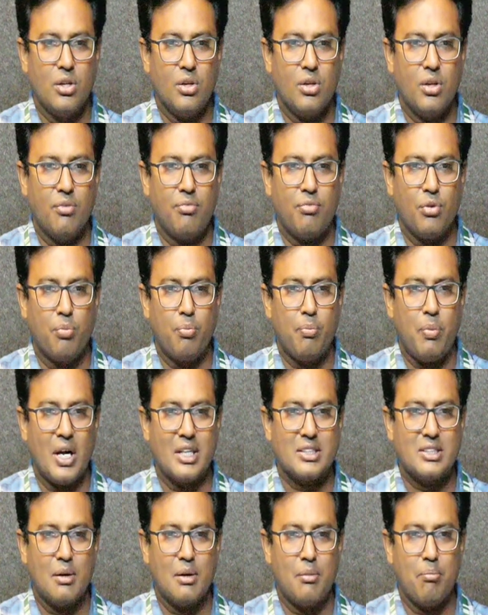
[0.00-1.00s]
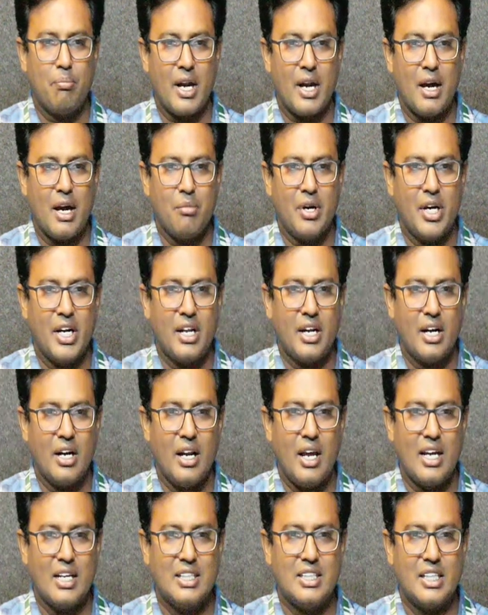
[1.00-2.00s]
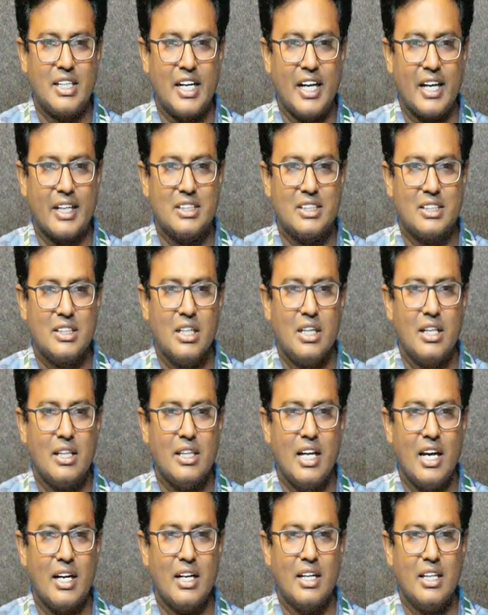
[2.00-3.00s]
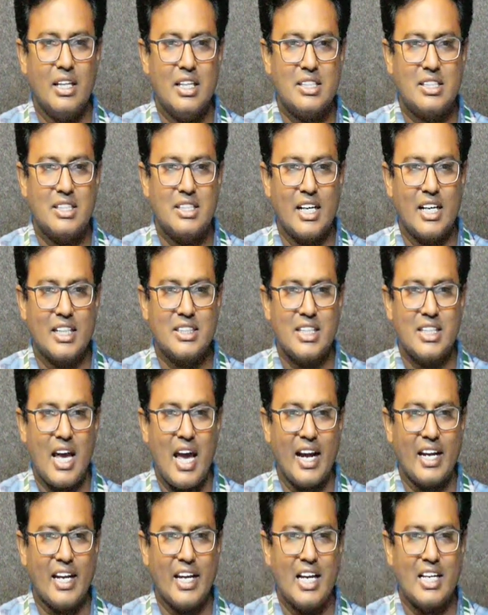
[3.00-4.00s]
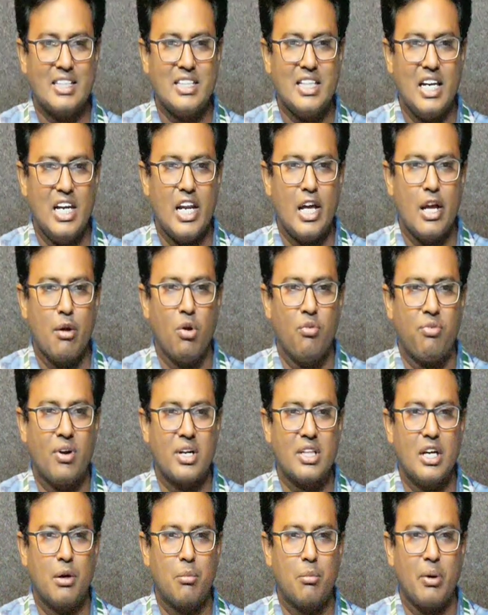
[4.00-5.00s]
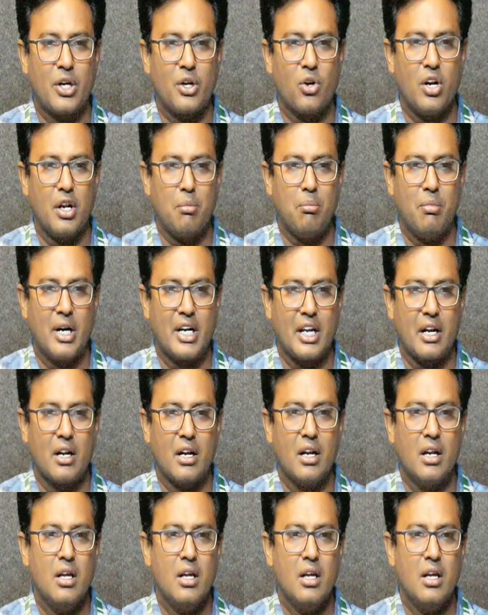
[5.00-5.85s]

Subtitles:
if you pass some parameter as a text, then this text act as a label for that particular button.